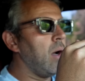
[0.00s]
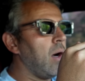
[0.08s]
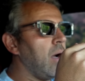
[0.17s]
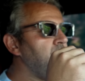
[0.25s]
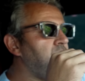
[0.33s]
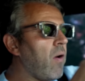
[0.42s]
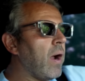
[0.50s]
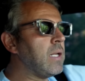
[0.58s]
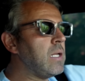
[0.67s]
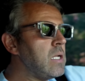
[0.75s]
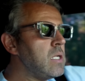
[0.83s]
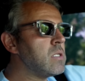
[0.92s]
I
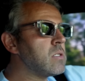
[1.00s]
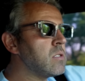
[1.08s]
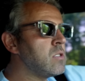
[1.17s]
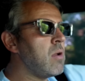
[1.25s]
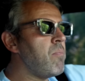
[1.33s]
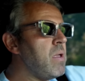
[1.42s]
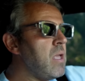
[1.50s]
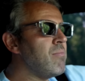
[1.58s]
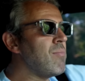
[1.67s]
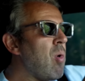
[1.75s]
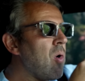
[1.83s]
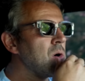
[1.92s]
find this to be
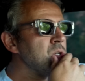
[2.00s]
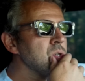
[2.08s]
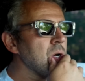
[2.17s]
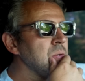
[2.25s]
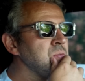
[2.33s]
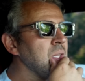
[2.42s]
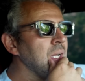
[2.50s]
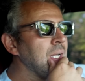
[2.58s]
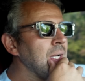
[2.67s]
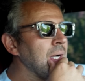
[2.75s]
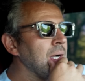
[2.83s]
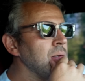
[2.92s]
more sort of like
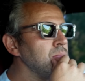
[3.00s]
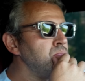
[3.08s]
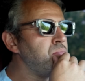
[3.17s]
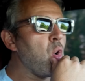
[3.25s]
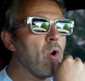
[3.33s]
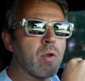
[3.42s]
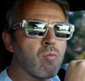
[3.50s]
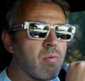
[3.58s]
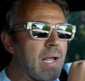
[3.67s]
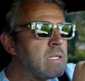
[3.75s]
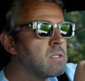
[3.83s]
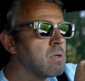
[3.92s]
a boy
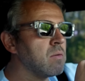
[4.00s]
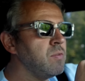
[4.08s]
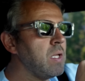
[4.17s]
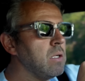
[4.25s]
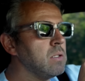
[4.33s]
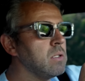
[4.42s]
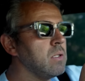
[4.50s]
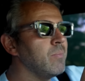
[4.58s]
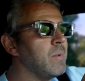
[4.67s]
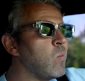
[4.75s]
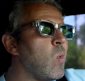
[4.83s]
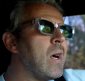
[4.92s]
racer vehicle.
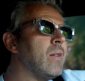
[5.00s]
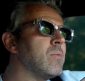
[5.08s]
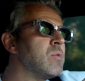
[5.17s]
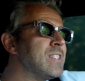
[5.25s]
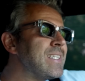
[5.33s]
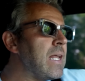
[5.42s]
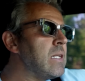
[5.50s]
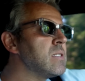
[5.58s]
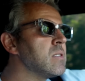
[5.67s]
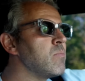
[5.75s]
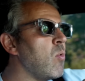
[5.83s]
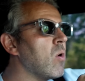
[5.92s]
Meanwhile, the Mercedes
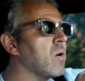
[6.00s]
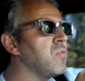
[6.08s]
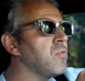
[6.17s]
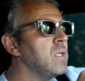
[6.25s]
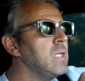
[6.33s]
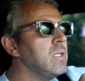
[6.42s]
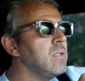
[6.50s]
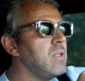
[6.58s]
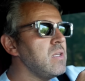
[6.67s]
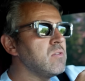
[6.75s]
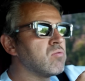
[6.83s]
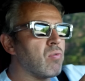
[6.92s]
is more of
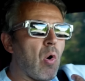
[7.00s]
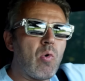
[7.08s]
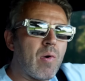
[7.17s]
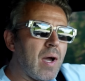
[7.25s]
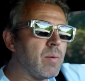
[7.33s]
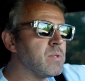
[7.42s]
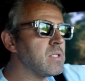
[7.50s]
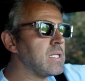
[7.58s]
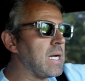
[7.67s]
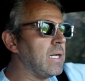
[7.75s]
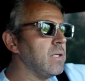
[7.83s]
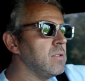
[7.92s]
the grown-up
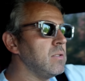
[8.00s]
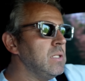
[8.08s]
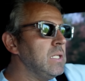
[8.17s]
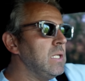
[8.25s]
style.